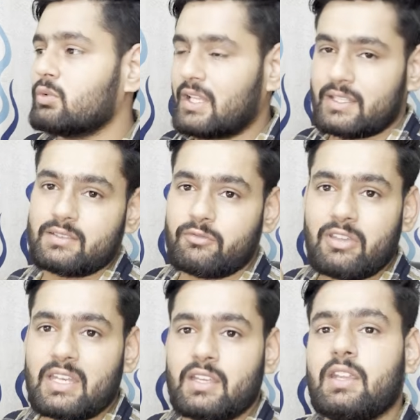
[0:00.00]
to like
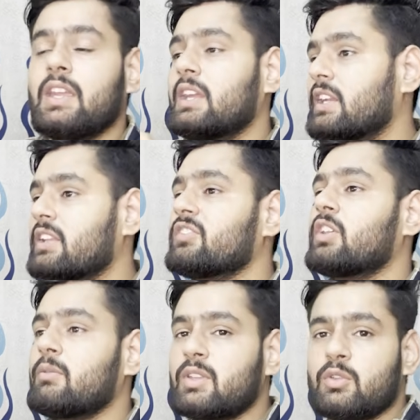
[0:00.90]
when it is
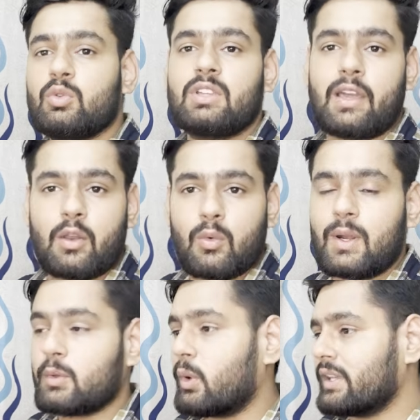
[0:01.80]
giving you the hello
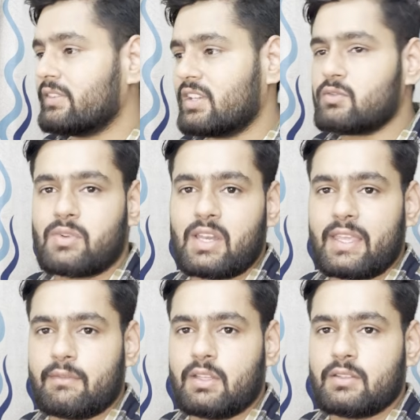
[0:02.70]
world code in just one
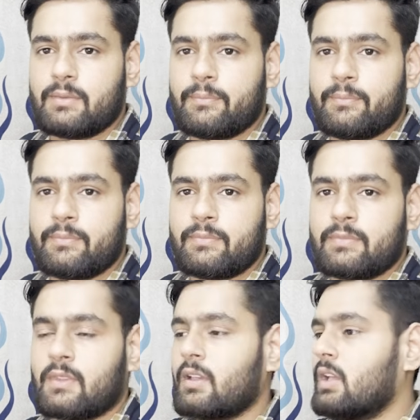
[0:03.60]
language.
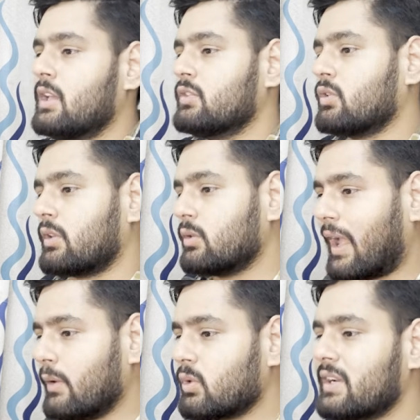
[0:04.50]
So you
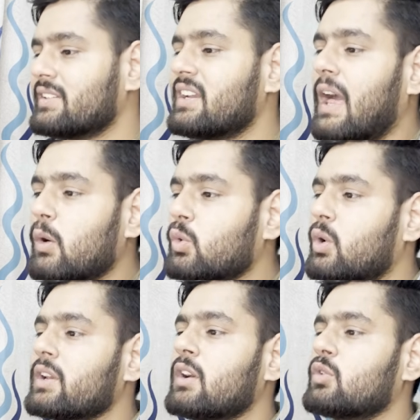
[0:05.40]
have to understand how
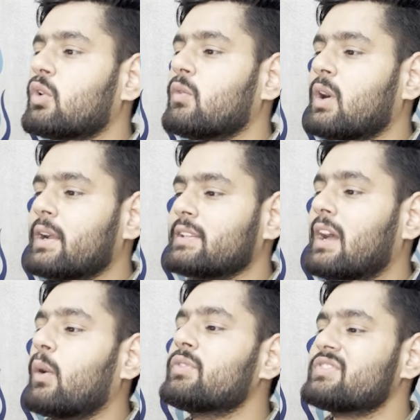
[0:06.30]
token control works,
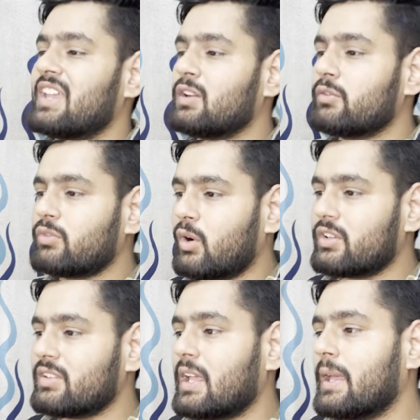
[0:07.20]
how chain of
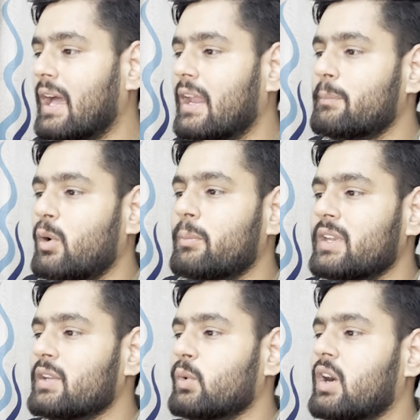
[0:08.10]
thoughts are
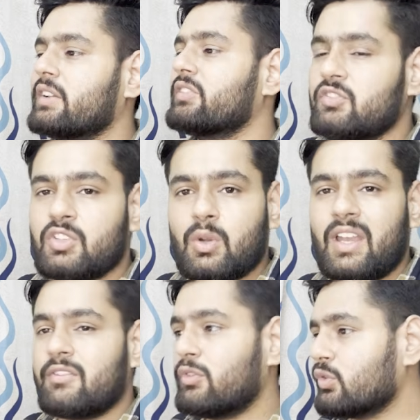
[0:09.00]
prompting works, zero
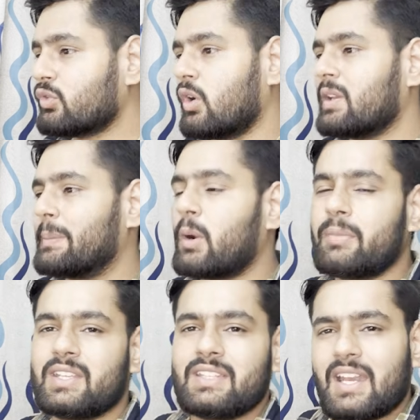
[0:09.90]
and few sort of
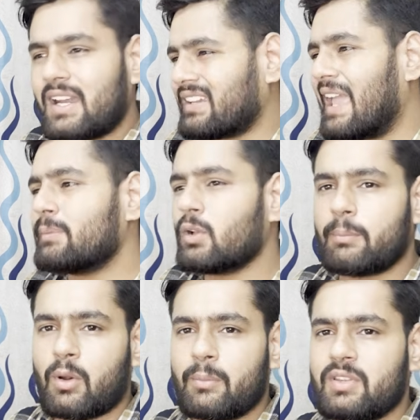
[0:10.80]
prompting. There are types
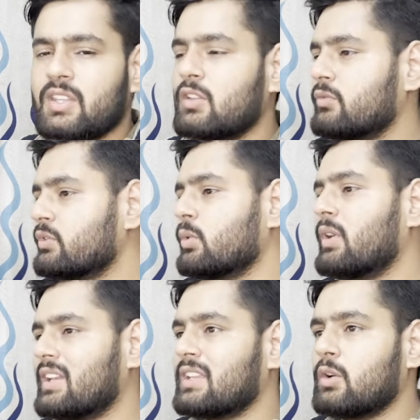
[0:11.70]
of prompting. If you
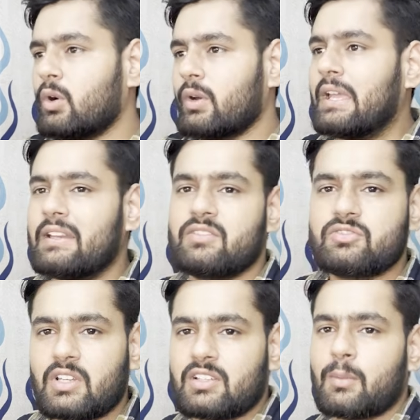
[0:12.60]
will go and
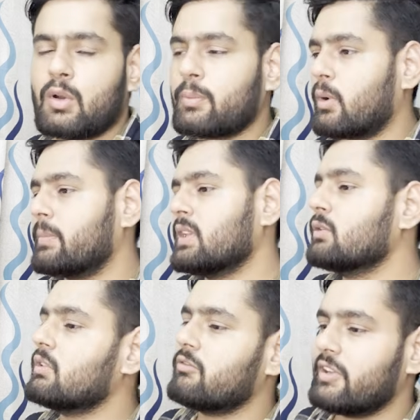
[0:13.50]
search about prompting,
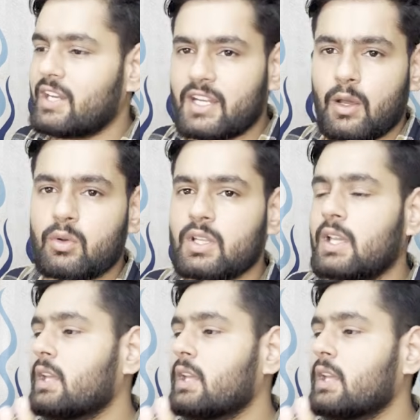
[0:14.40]
you will figure it out